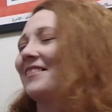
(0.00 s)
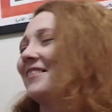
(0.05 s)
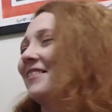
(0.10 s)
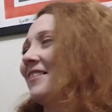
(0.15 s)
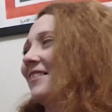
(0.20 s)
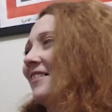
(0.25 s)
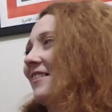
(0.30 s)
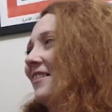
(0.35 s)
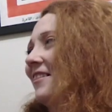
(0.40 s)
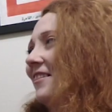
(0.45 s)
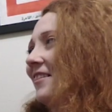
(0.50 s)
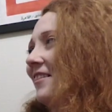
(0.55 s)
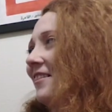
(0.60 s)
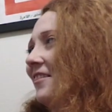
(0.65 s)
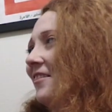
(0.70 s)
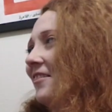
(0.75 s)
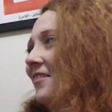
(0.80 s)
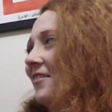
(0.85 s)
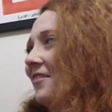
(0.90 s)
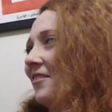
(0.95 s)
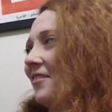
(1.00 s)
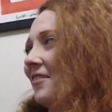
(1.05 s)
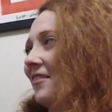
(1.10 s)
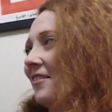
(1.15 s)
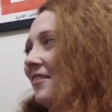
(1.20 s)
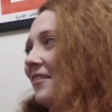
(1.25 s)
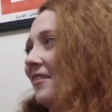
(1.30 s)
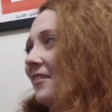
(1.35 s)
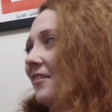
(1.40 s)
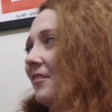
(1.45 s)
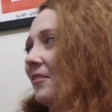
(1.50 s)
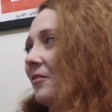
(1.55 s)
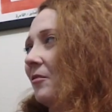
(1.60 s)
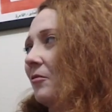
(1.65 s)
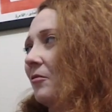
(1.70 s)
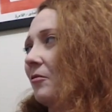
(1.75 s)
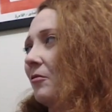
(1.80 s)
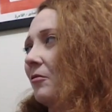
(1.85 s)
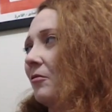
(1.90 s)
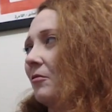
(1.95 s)

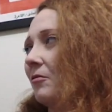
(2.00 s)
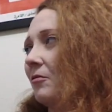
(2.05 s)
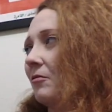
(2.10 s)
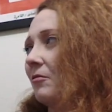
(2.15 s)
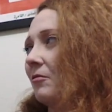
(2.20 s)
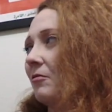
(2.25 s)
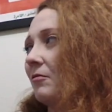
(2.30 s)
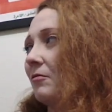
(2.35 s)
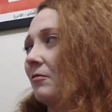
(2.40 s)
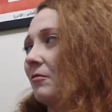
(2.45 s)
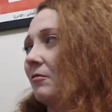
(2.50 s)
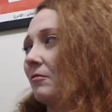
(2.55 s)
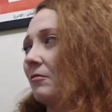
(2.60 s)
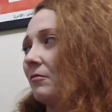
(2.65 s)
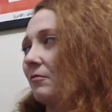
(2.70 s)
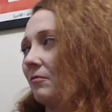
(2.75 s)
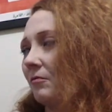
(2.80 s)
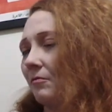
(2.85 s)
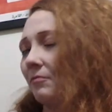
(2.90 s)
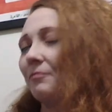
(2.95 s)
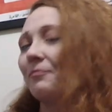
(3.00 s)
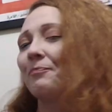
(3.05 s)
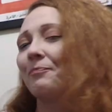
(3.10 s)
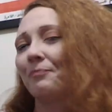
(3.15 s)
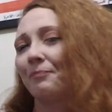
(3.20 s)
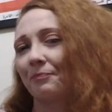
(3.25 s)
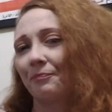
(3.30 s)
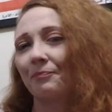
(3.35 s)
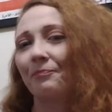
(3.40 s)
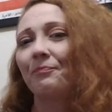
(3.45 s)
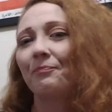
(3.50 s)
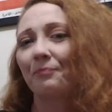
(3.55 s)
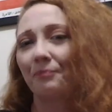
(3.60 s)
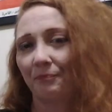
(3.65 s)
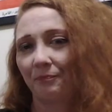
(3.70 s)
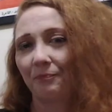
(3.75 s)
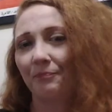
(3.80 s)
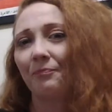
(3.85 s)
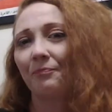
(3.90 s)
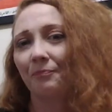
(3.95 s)

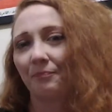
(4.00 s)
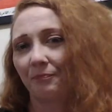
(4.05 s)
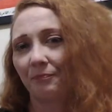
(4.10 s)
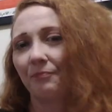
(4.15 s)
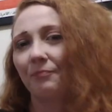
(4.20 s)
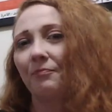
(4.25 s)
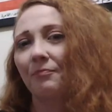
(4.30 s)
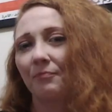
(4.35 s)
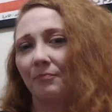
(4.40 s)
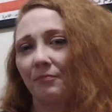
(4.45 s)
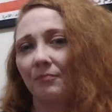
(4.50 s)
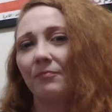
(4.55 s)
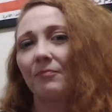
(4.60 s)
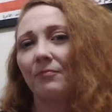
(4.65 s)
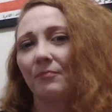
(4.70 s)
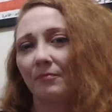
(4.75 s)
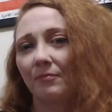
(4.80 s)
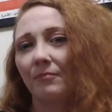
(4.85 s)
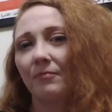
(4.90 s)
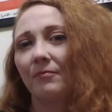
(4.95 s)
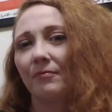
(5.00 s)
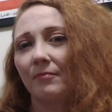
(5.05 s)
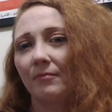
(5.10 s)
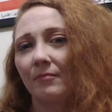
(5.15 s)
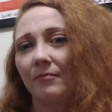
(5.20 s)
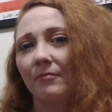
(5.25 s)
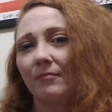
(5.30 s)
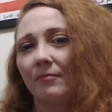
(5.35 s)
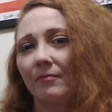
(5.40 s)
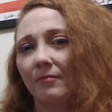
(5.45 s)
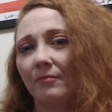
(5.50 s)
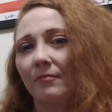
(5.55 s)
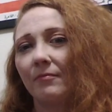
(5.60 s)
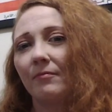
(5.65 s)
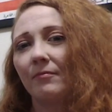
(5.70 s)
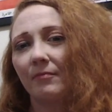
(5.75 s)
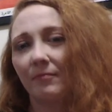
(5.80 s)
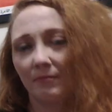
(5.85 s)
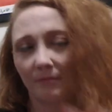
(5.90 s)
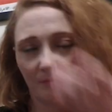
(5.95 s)

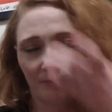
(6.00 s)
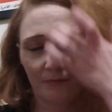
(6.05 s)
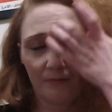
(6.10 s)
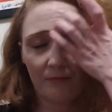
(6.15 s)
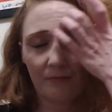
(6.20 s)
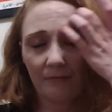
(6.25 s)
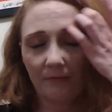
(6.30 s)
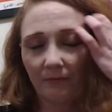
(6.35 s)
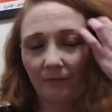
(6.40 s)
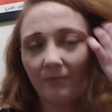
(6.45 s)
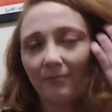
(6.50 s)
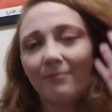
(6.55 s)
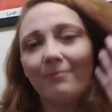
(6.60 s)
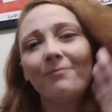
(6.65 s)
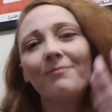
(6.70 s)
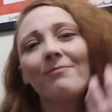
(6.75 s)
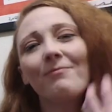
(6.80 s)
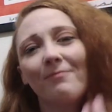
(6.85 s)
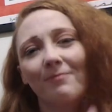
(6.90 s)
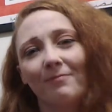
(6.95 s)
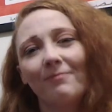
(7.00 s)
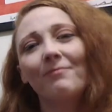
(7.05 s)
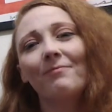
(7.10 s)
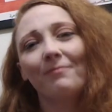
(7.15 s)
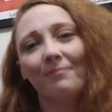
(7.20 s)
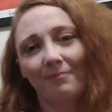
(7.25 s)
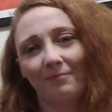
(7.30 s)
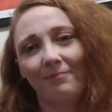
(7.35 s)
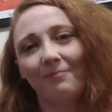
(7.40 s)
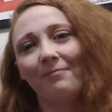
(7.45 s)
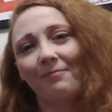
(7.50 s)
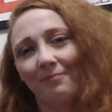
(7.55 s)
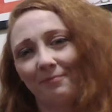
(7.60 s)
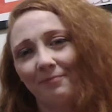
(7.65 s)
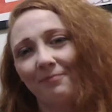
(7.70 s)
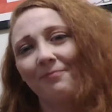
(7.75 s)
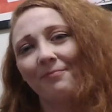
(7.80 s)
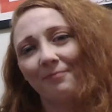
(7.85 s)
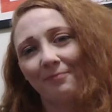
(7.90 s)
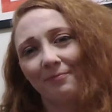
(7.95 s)
(not speaking)